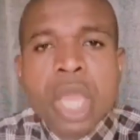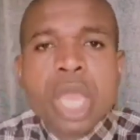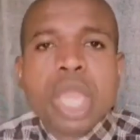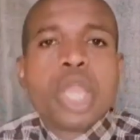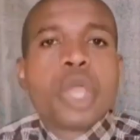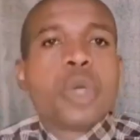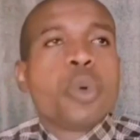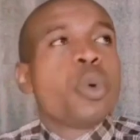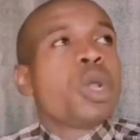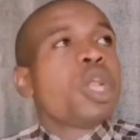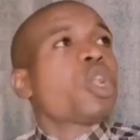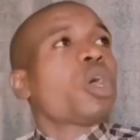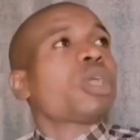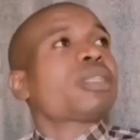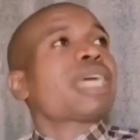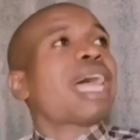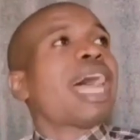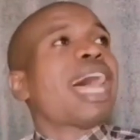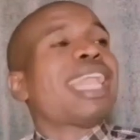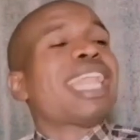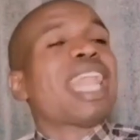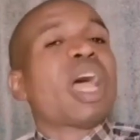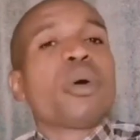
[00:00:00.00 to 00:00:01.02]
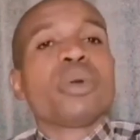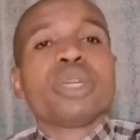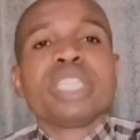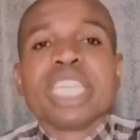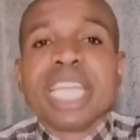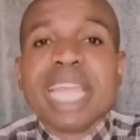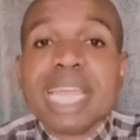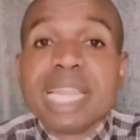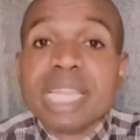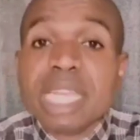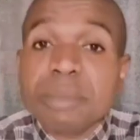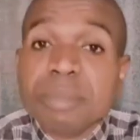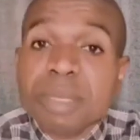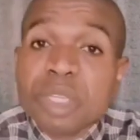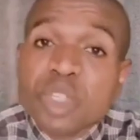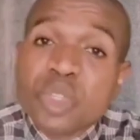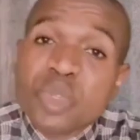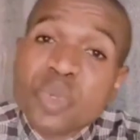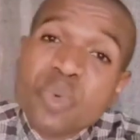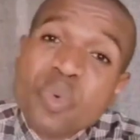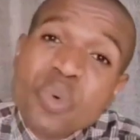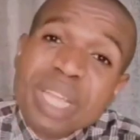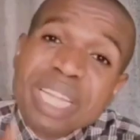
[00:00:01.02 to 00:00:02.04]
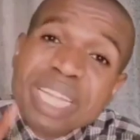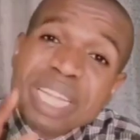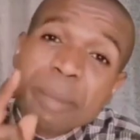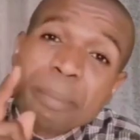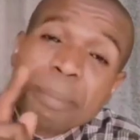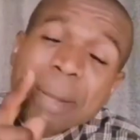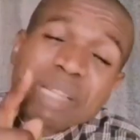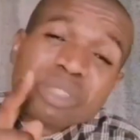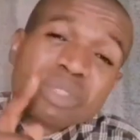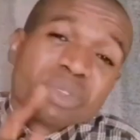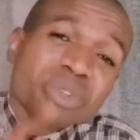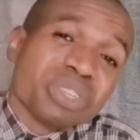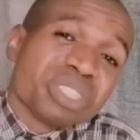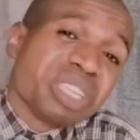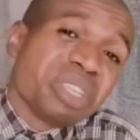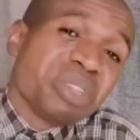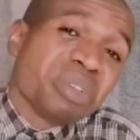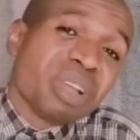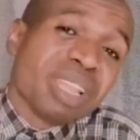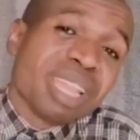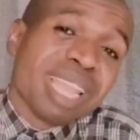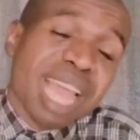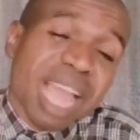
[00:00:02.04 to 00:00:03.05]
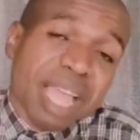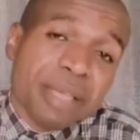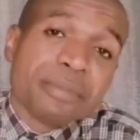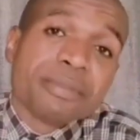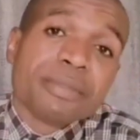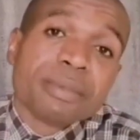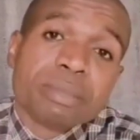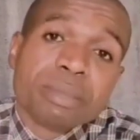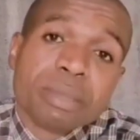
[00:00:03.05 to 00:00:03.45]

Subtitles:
He will not allow the enemies to win the battles in your life.